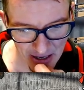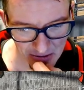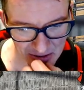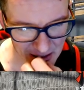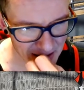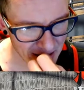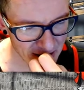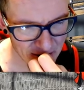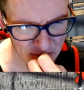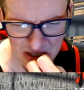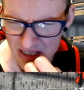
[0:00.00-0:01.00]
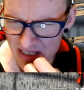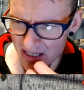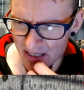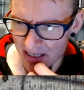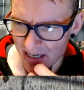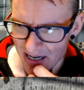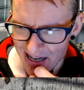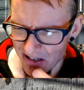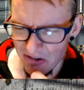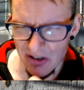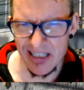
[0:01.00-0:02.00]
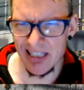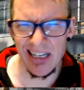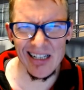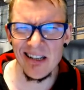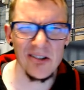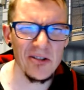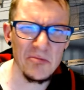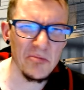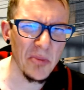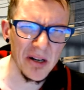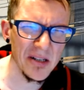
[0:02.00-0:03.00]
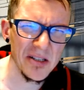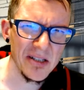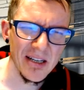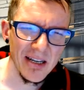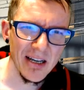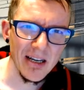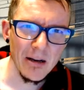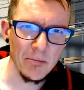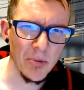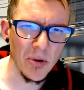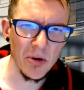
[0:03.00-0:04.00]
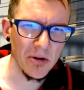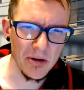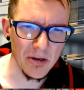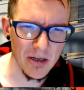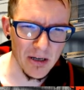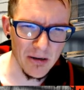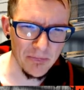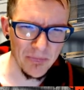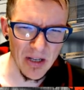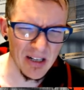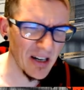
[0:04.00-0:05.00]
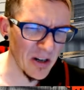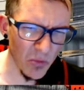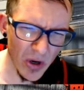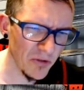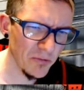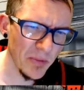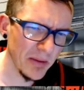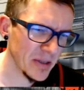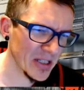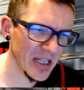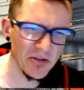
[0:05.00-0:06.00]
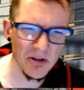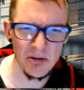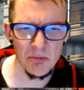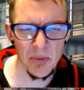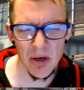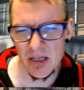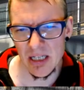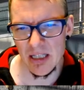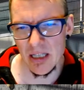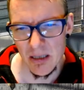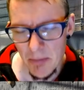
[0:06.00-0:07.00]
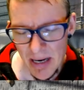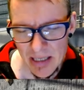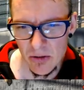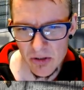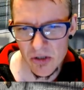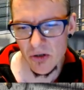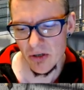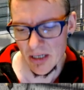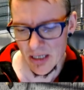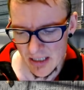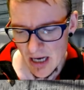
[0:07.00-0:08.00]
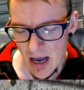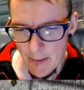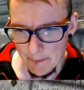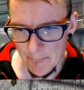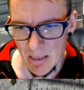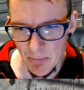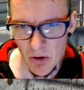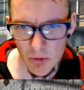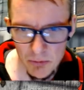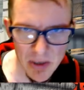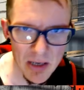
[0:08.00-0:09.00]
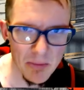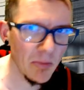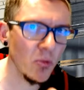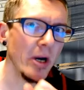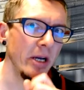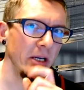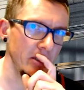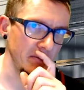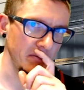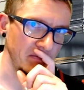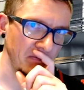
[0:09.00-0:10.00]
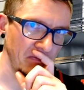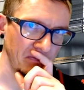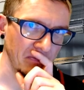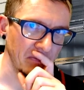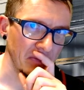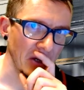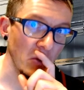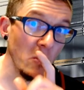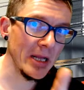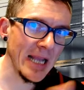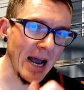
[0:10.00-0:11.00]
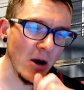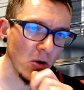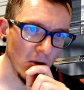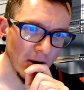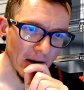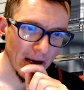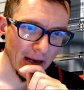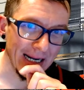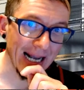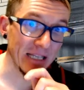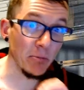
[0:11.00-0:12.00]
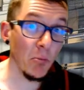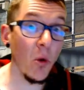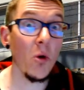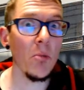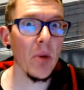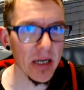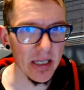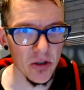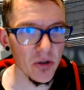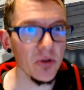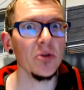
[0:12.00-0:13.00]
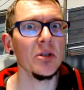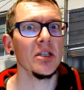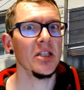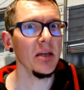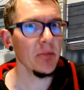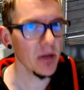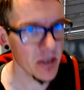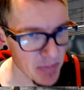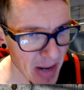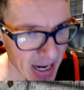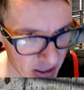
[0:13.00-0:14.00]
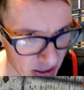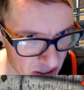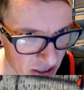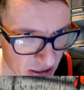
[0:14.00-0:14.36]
like how much is it? Like, I don't know, like $600 per like one-off payment, $600. And the main concern is people on minimum wage will now get more money due to the stimulus package